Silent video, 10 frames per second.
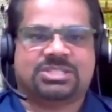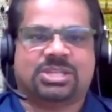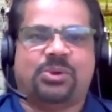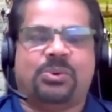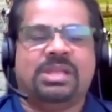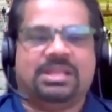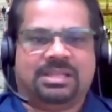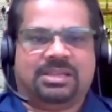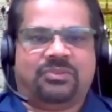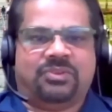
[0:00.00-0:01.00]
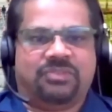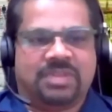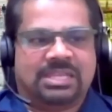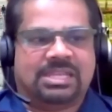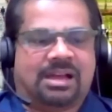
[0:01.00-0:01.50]
So
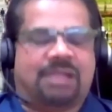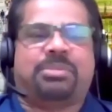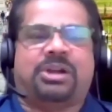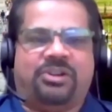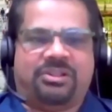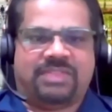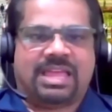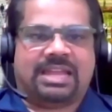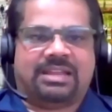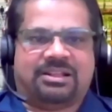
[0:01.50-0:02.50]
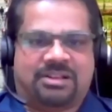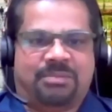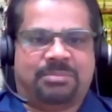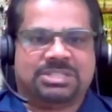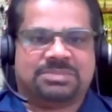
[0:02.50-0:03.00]
we are proud of that
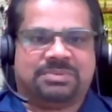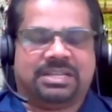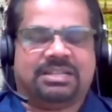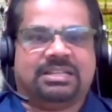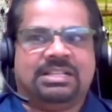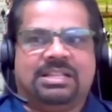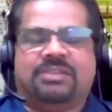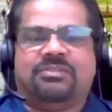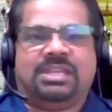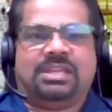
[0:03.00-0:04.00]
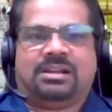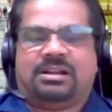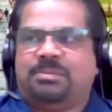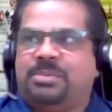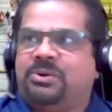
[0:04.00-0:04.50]
accomplishment. We are
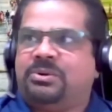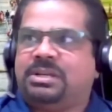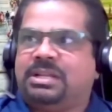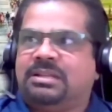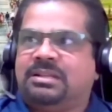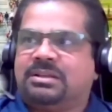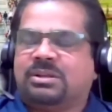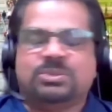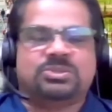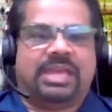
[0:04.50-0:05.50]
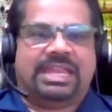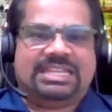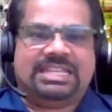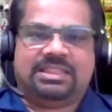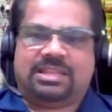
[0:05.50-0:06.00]
about close to
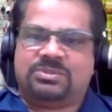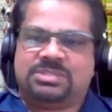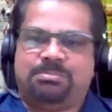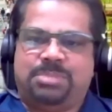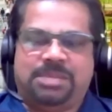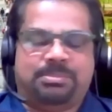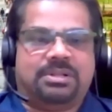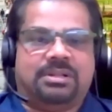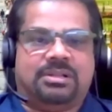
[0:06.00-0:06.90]
18,000 people